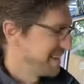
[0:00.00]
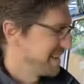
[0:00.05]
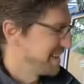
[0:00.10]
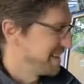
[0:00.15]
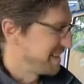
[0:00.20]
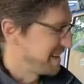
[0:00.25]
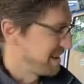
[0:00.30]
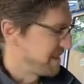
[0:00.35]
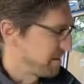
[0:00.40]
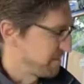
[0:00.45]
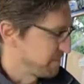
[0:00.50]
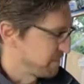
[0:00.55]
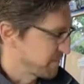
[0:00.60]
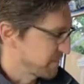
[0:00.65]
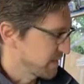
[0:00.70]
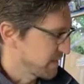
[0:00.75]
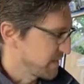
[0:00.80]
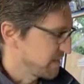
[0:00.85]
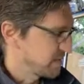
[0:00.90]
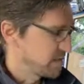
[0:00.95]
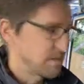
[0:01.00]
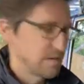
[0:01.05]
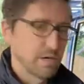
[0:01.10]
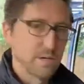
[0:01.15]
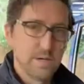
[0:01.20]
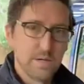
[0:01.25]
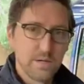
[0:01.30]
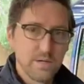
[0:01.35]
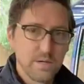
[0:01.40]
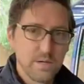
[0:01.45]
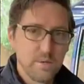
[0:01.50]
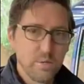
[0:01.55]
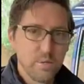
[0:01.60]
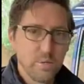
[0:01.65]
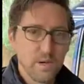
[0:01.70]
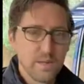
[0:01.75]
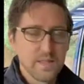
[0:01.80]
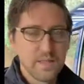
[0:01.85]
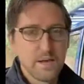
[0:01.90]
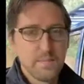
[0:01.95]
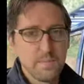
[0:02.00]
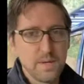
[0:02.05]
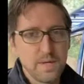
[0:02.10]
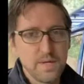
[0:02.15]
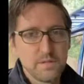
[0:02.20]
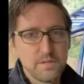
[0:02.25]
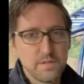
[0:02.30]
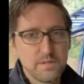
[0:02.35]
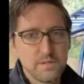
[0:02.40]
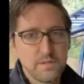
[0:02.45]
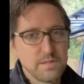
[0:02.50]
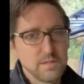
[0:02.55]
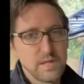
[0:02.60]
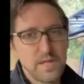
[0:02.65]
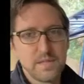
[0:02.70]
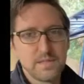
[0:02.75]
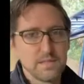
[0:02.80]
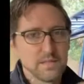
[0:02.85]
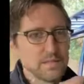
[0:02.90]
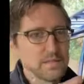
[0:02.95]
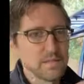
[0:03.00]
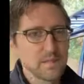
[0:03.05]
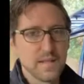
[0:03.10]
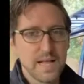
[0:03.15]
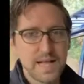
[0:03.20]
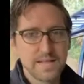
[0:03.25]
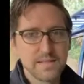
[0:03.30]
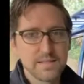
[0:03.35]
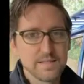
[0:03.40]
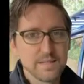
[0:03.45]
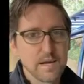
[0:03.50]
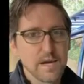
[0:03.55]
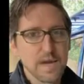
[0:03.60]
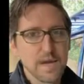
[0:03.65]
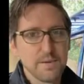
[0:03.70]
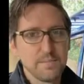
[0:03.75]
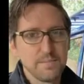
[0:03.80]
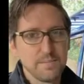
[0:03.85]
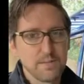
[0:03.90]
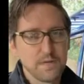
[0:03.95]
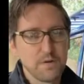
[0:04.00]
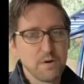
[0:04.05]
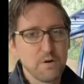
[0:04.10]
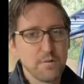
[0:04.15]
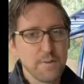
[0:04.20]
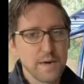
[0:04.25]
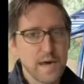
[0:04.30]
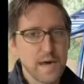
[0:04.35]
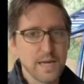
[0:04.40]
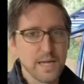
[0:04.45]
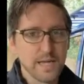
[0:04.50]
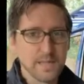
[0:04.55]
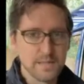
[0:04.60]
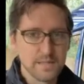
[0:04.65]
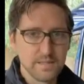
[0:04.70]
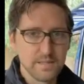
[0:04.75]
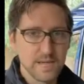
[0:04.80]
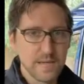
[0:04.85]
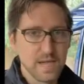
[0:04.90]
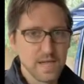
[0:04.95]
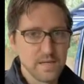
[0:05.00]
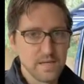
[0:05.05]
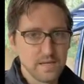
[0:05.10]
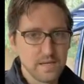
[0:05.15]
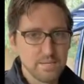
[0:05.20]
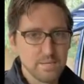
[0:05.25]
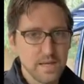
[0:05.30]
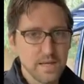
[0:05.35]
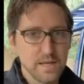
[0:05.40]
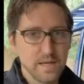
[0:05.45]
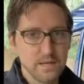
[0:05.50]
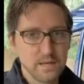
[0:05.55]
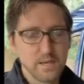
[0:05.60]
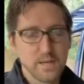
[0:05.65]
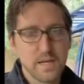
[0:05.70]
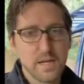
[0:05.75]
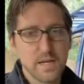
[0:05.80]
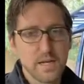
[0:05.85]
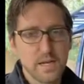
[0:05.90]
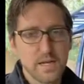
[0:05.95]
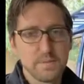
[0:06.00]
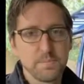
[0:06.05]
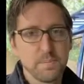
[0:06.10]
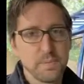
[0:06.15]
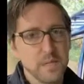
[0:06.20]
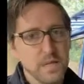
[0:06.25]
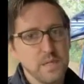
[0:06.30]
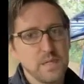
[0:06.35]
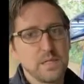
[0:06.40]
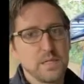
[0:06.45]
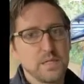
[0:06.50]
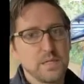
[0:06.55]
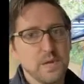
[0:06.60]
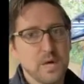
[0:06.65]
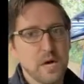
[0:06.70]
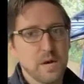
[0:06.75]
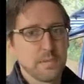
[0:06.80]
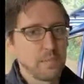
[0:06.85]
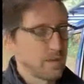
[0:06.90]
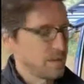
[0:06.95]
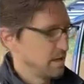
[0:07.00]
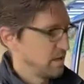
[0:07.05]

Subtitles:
And so what that means is it's just less time to go back and sand and make it look like a nice blended job.